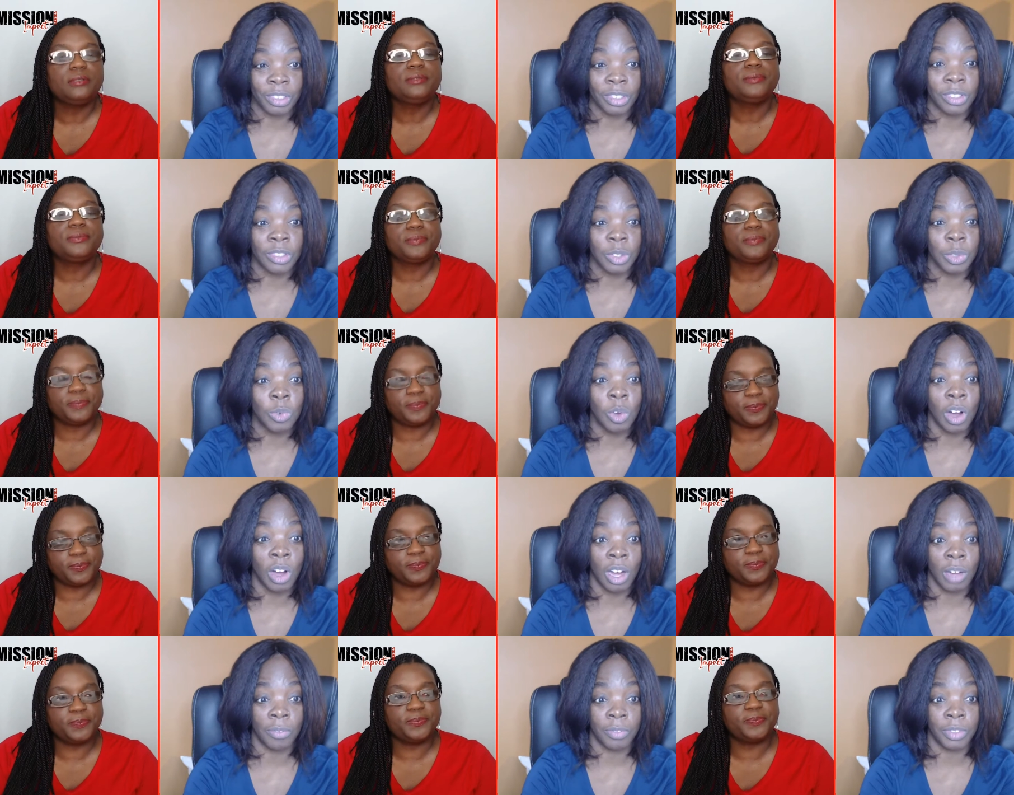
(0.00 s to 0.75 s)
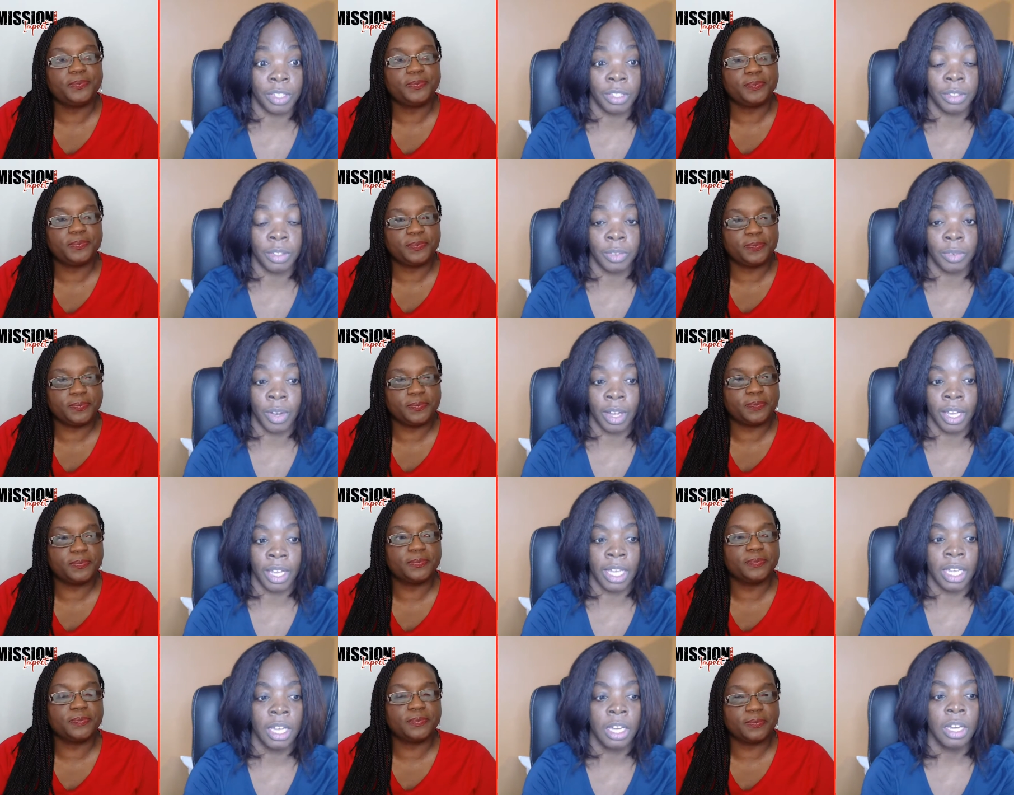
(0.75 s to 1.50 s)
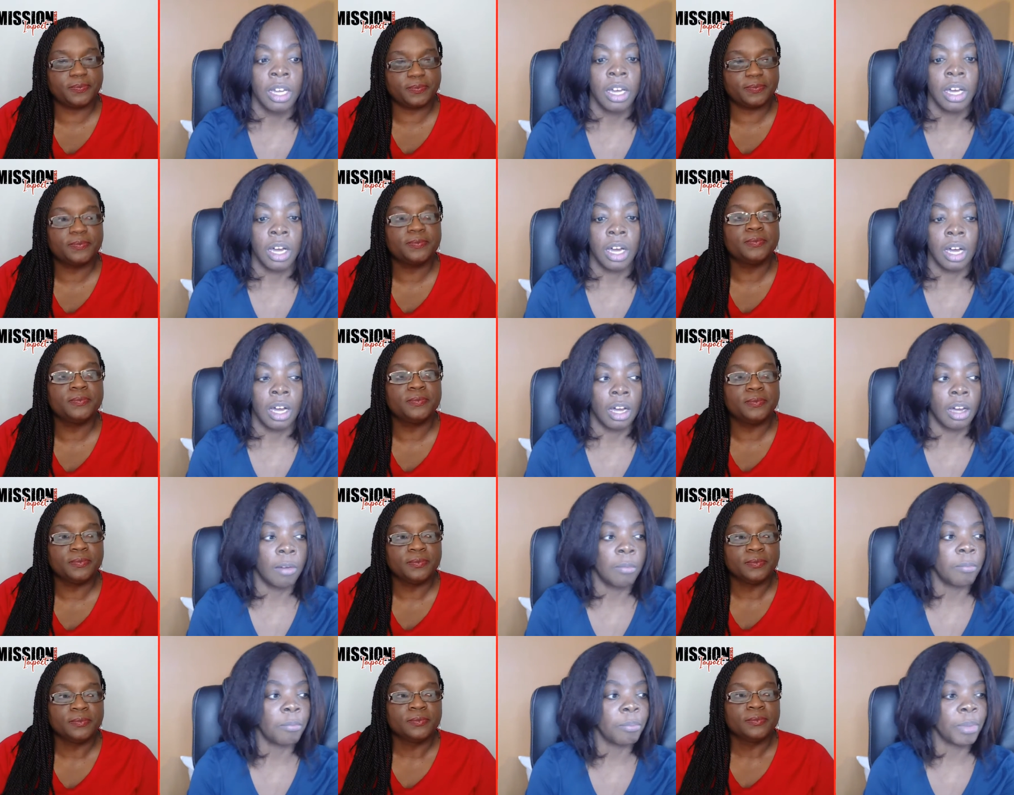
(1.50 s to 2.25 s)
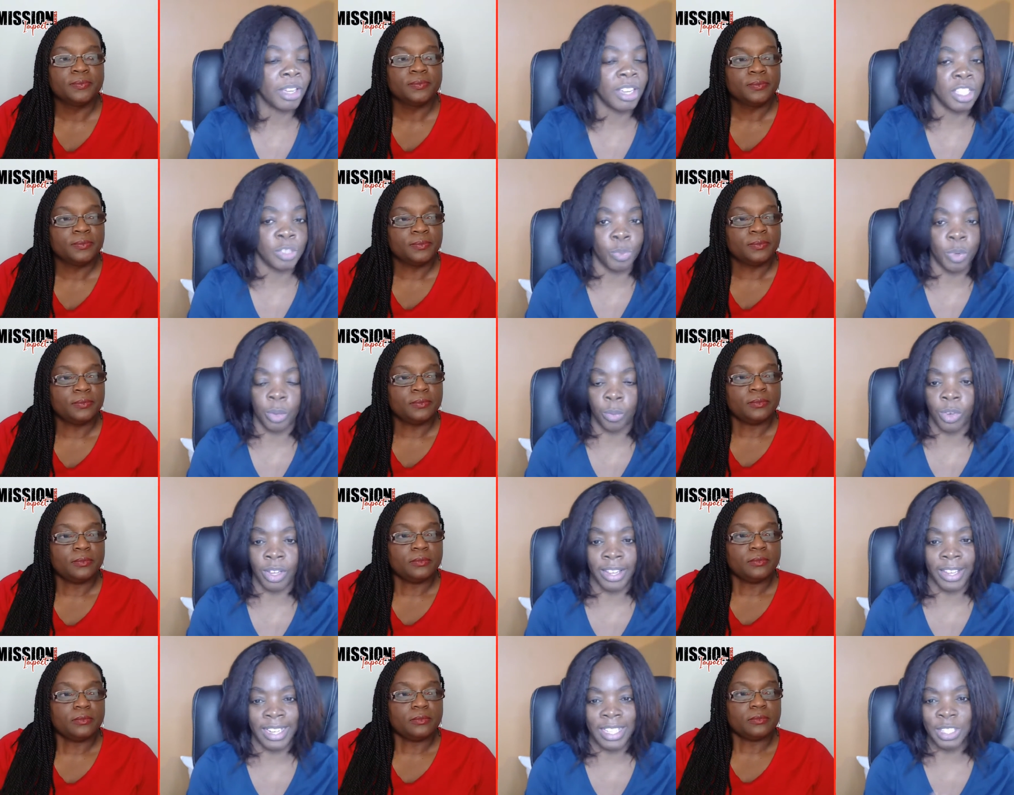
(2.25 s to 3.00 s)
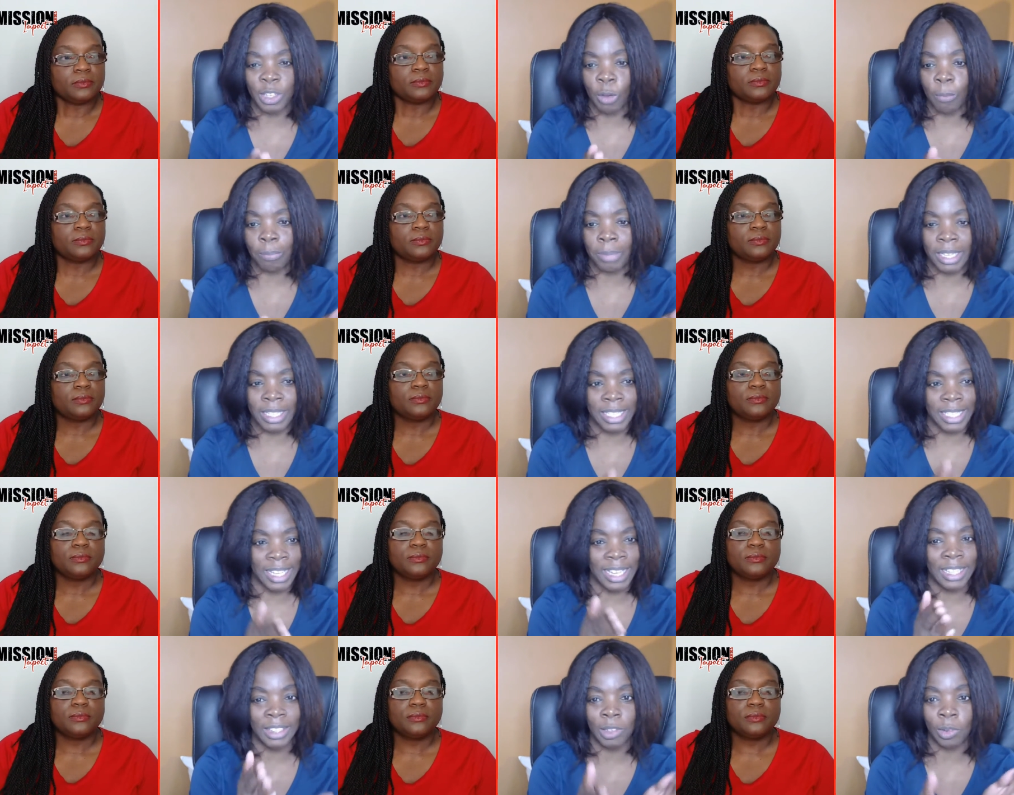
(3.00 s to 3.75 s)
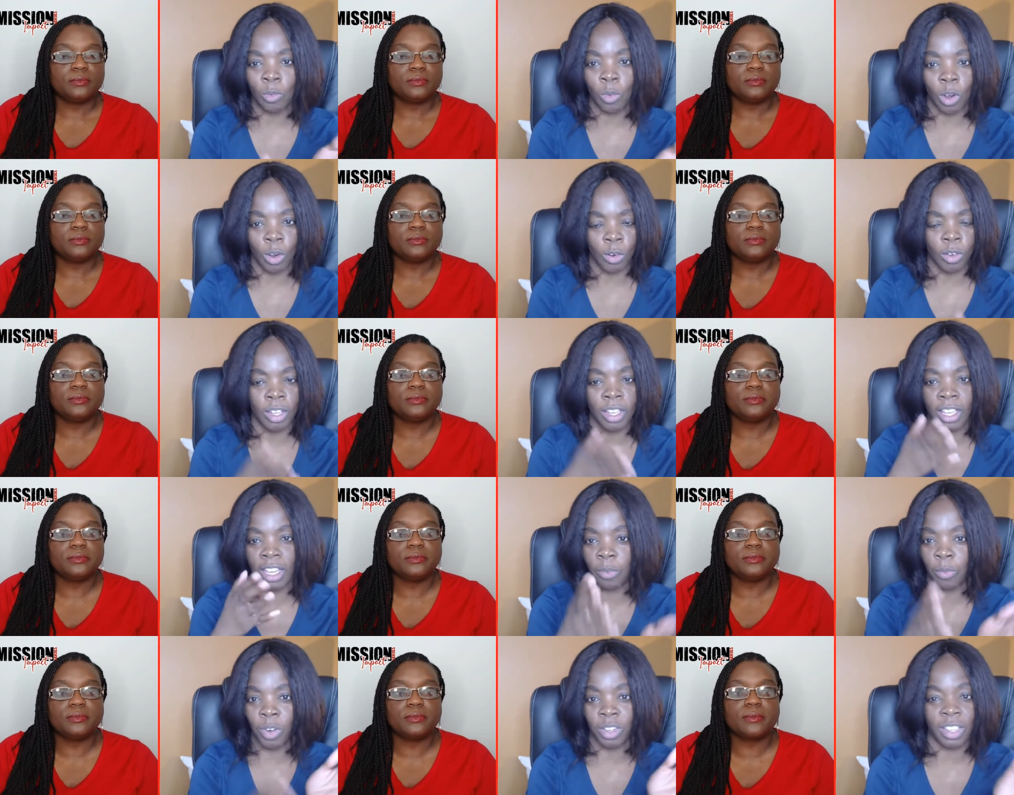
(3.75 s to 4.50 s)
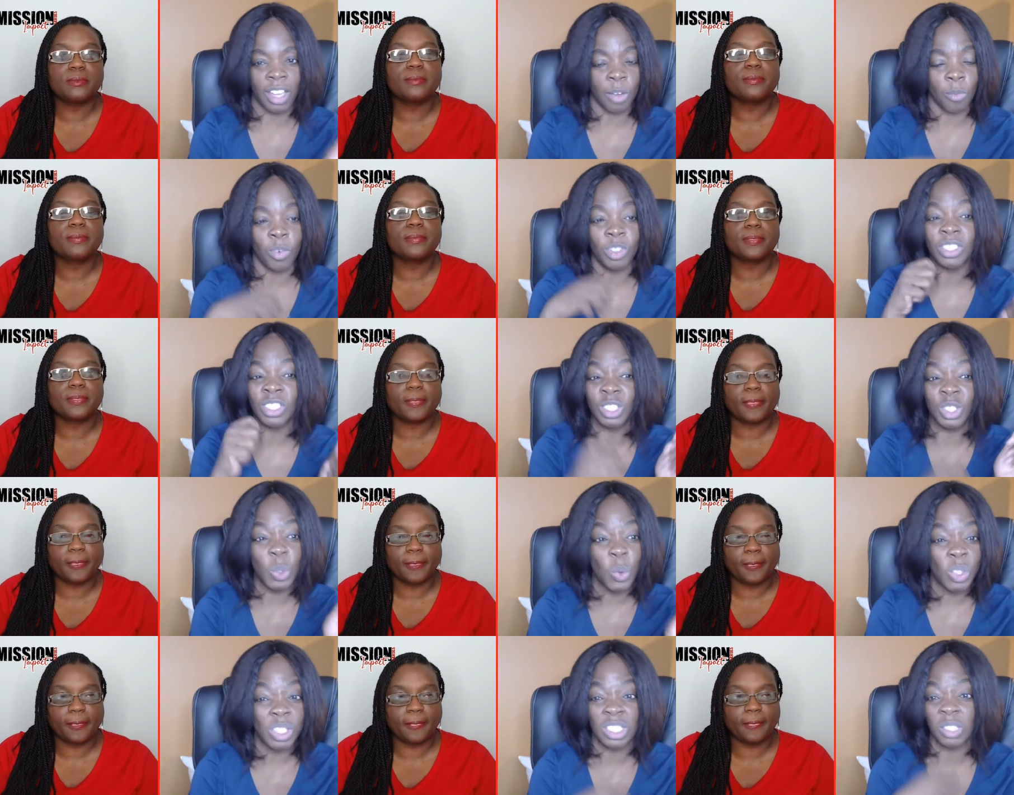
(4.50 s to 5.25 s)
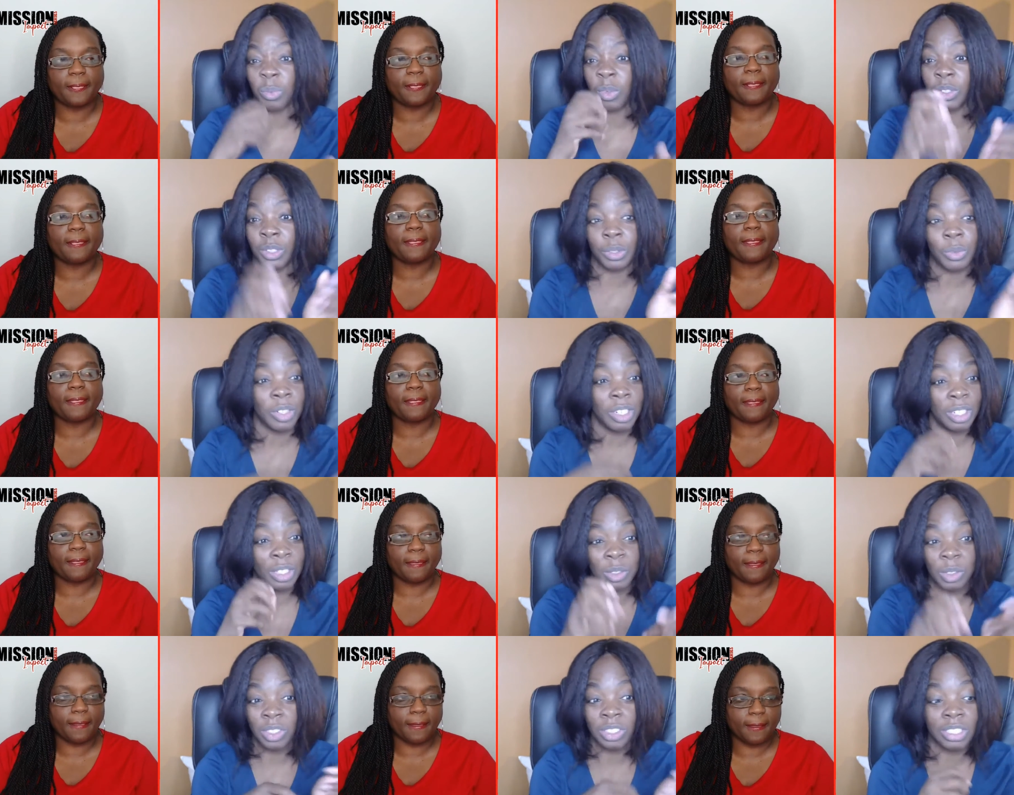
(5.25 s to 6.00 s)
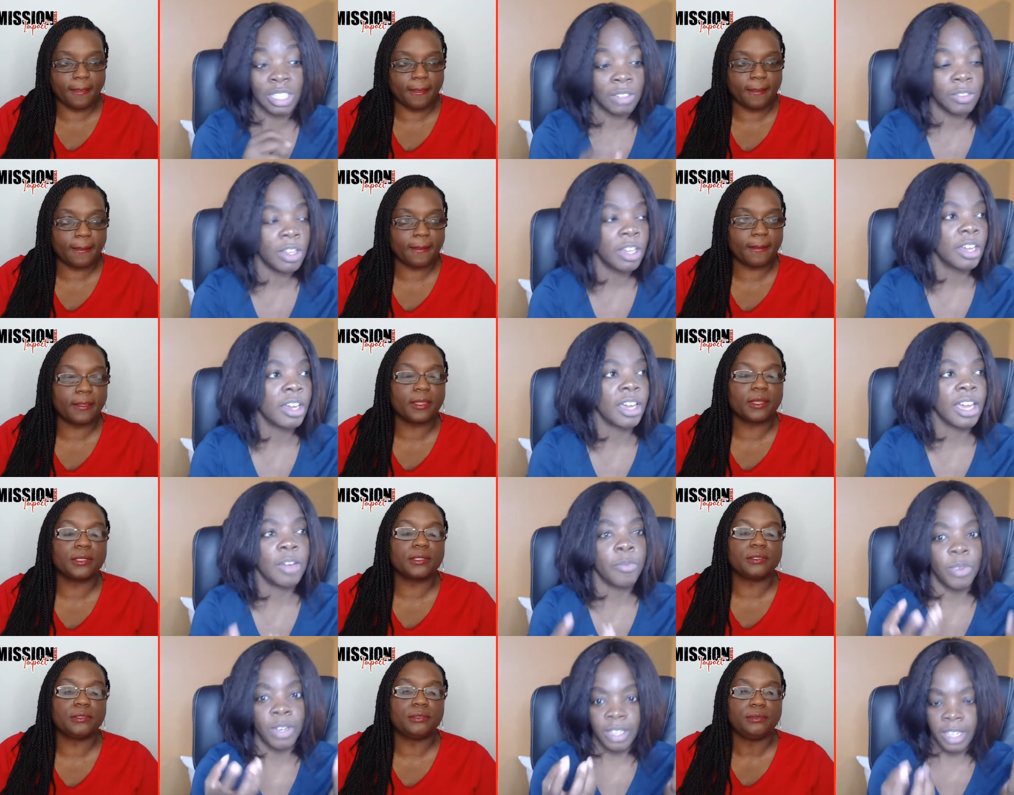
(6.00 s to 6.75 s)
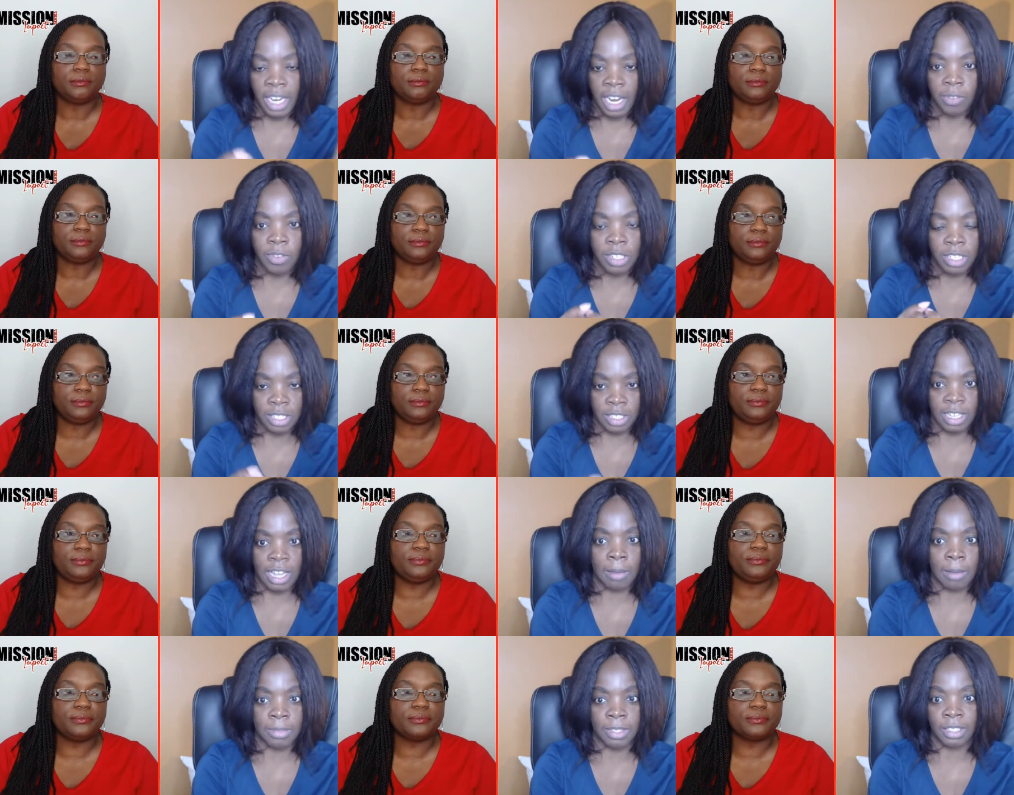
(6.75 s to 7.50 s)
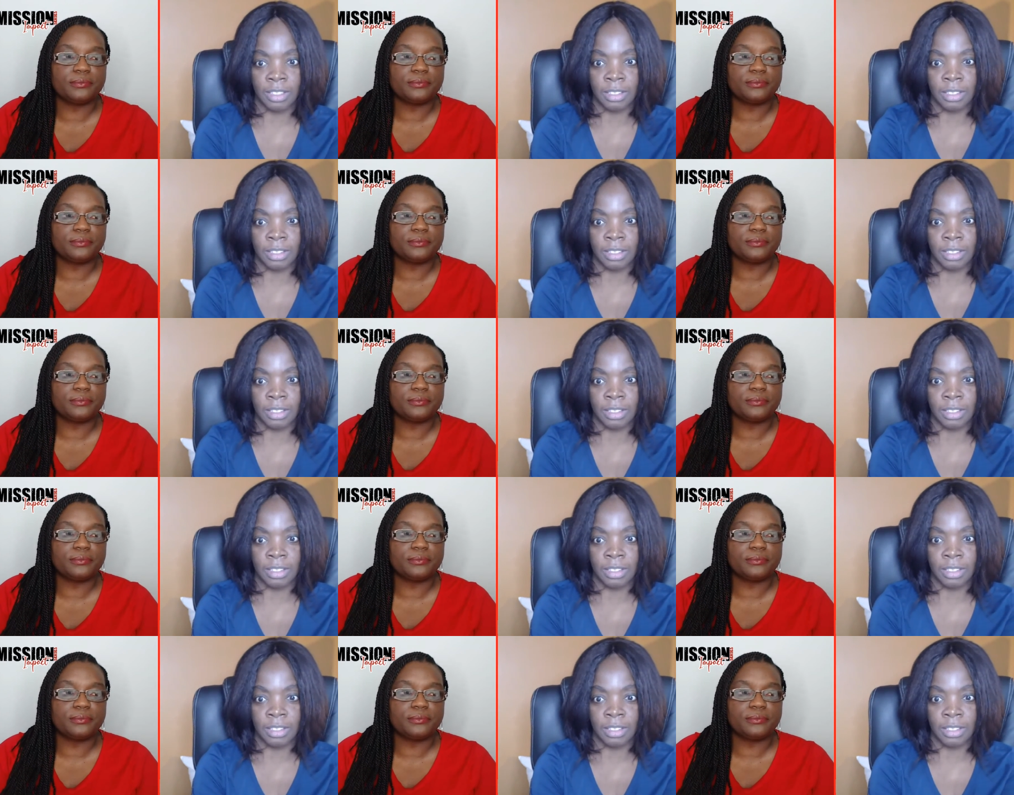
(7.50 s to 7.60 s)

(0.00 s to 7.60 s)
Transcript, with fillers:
Speaker 1: too often, right? Because we get so busy in the work and we're like, we're just doing stuff. And we never stop to